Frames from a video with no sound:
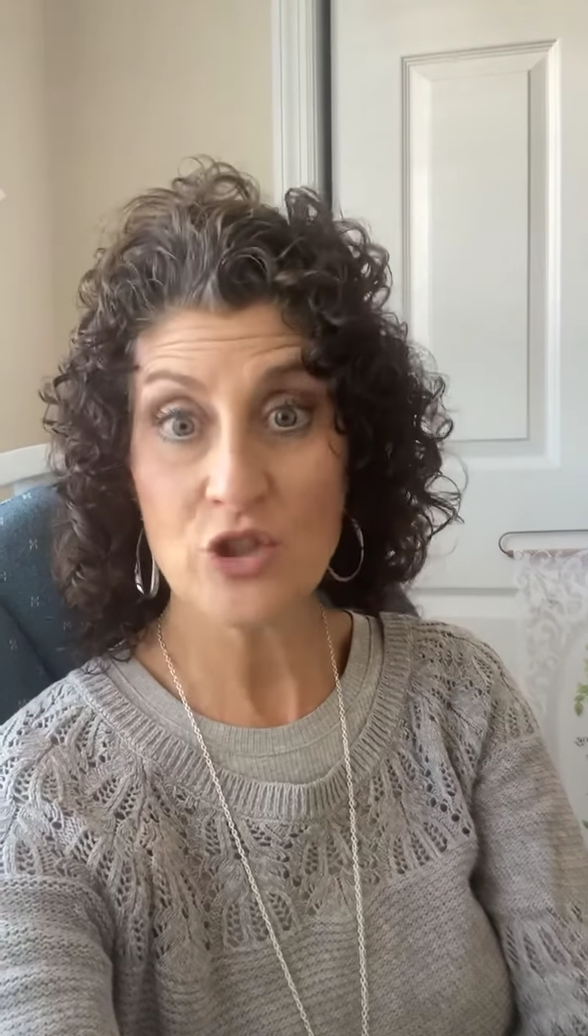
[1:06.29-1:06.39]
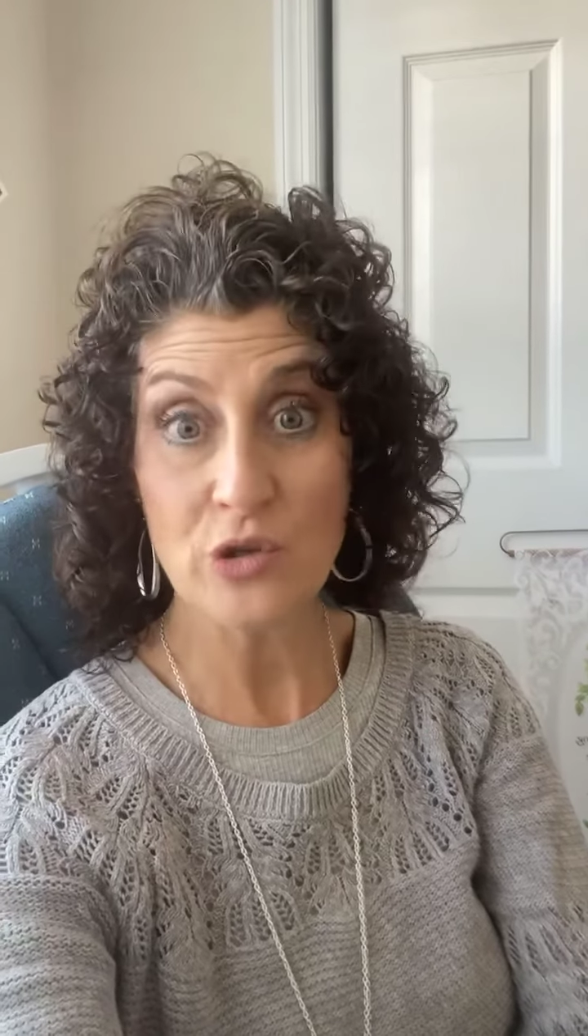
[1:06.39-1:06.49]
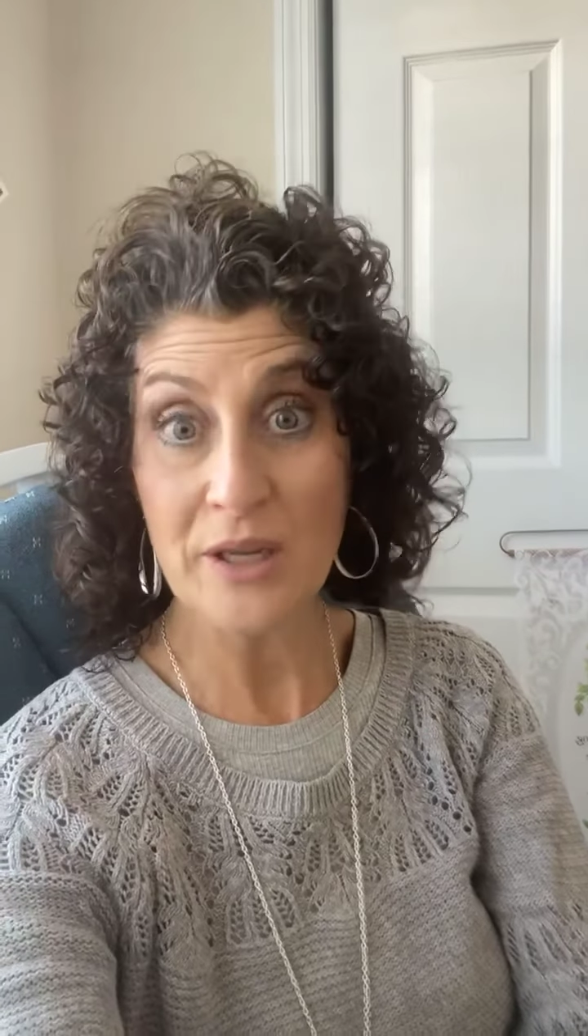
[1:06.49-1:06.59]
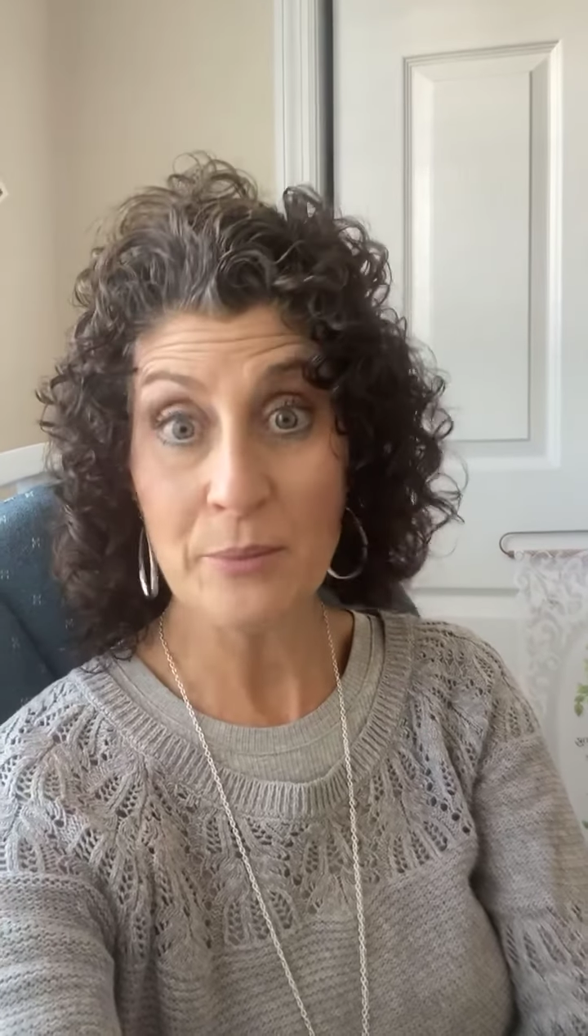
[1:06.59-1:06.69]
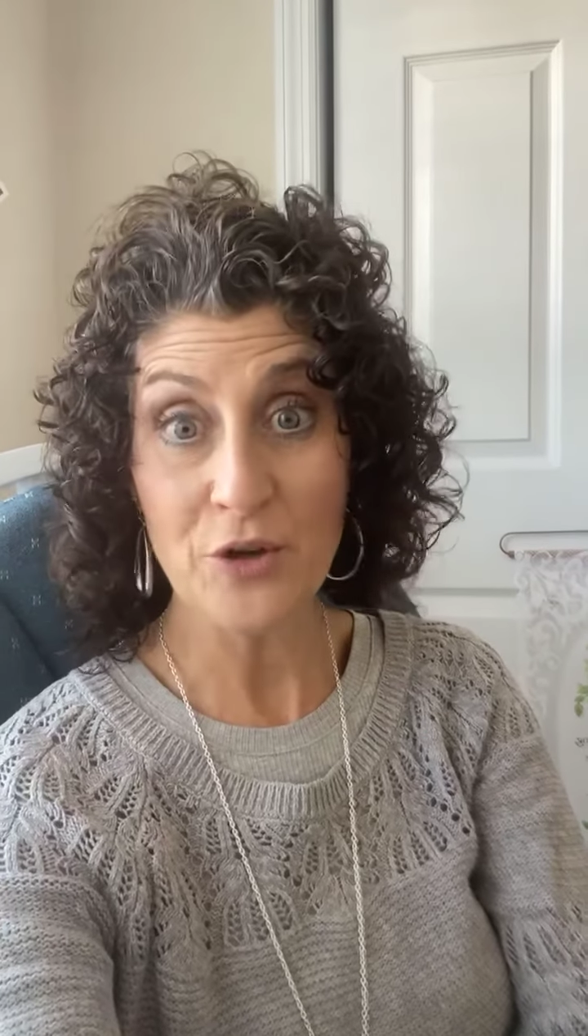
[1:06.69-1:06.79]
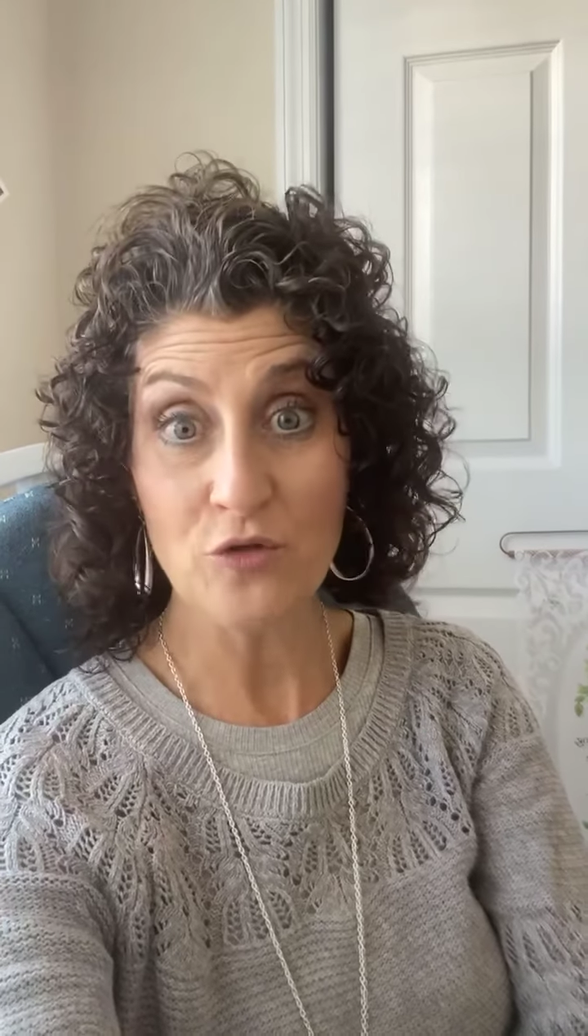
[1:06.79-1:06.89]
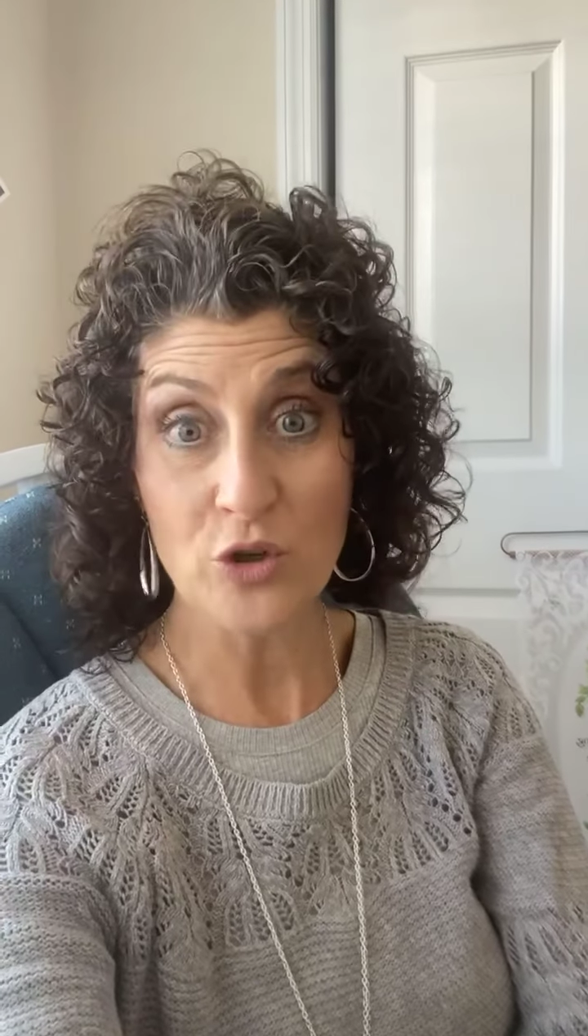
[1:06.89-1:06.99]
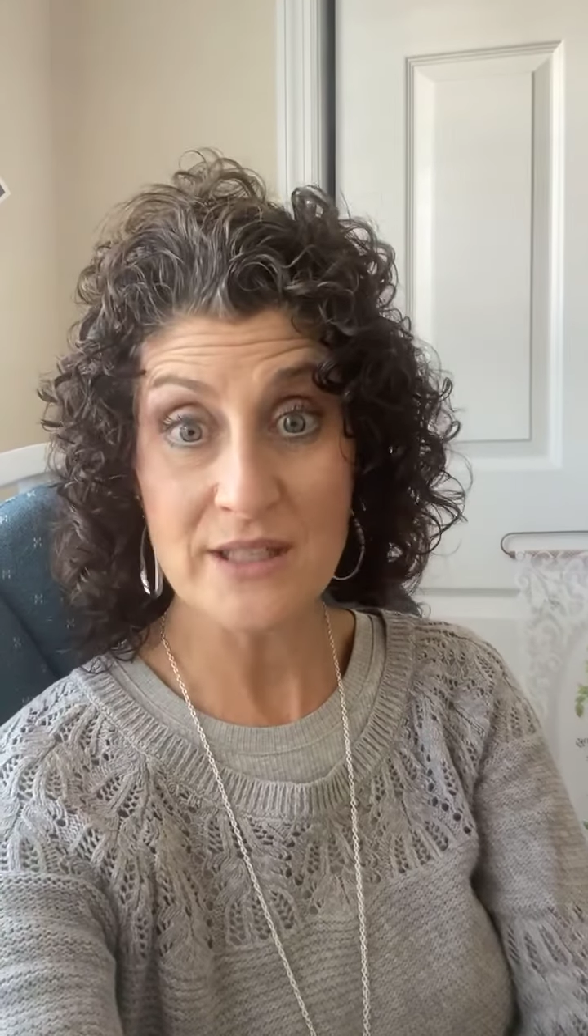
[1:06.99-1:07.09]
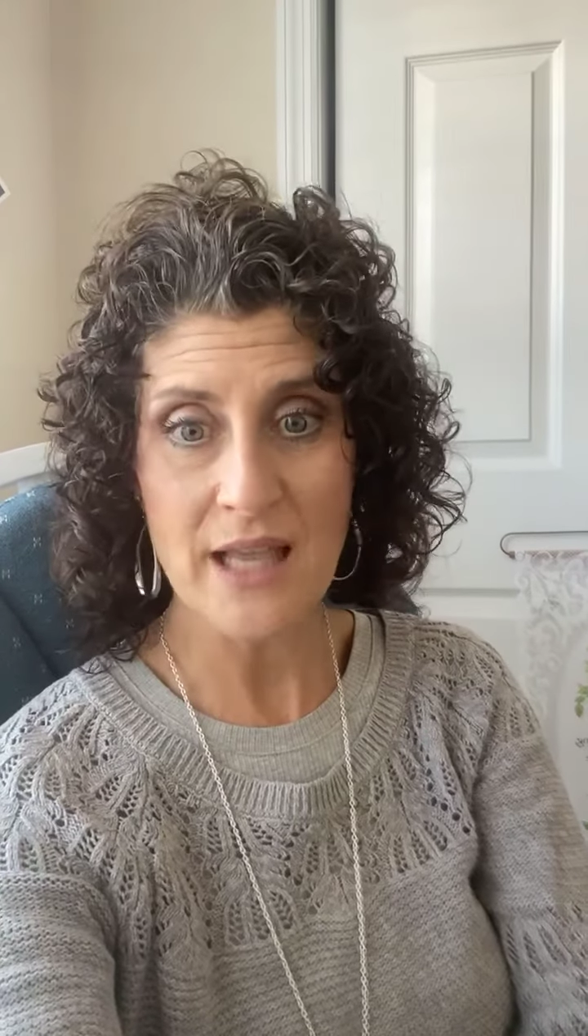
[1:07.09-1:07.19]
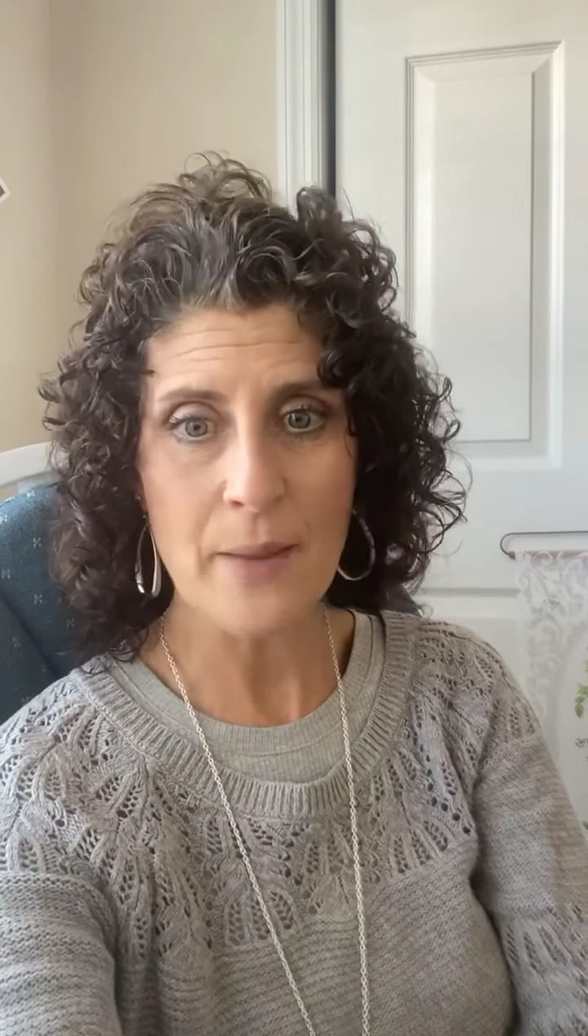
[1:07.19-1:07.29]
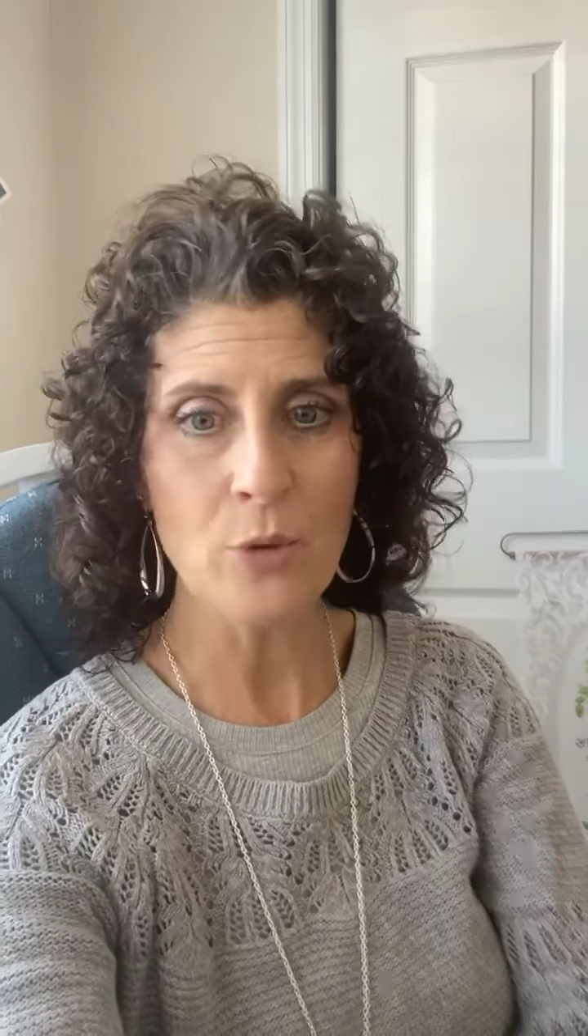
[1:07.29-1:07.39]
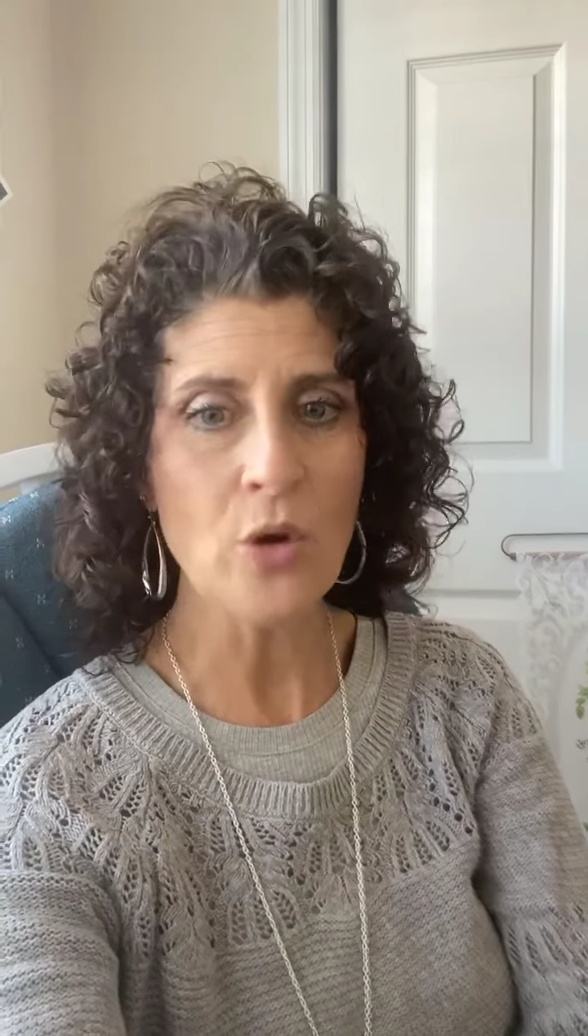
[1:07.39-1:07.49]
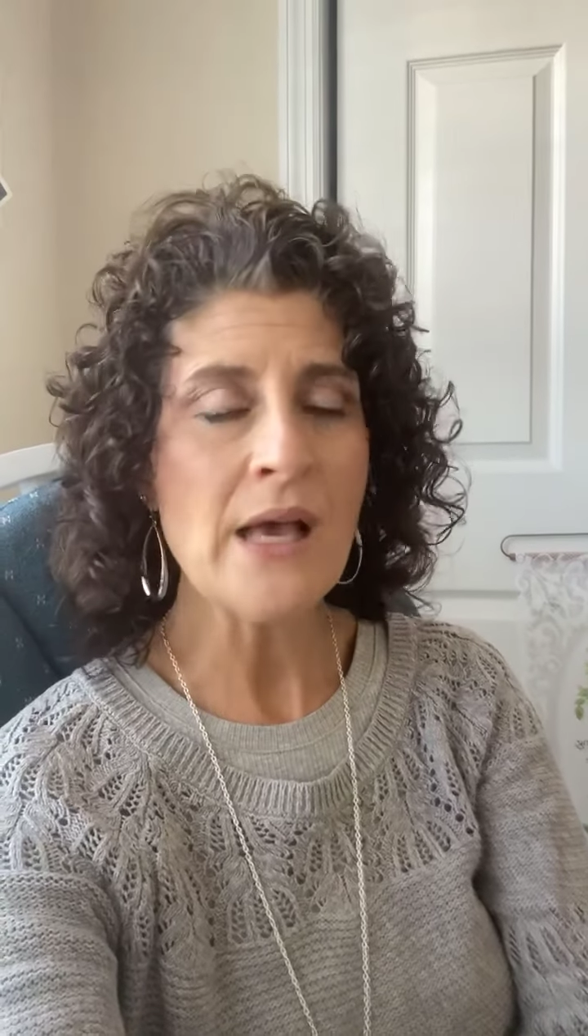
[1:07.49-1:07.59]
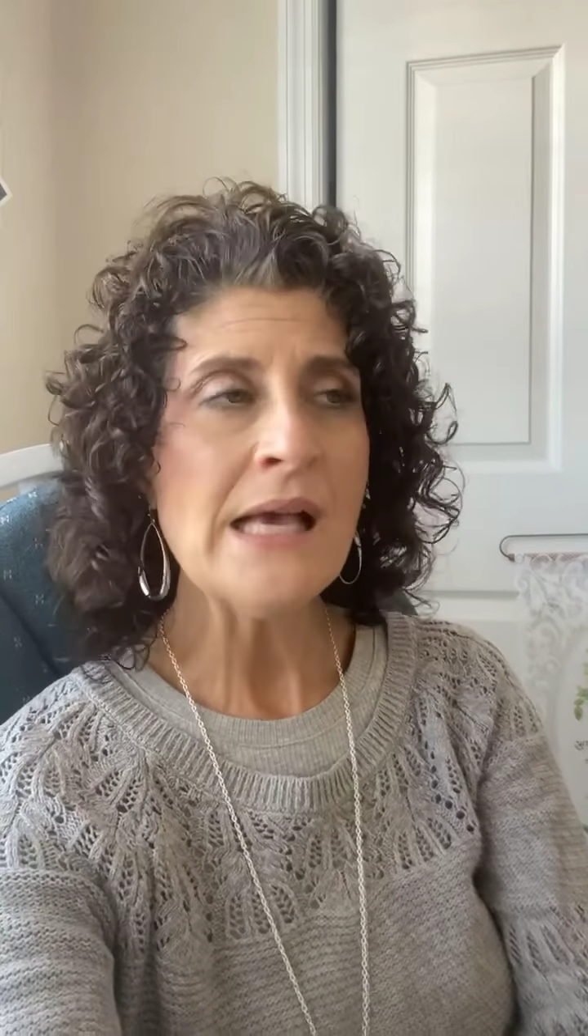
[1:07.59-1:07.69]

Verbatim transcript: treadmill, for example.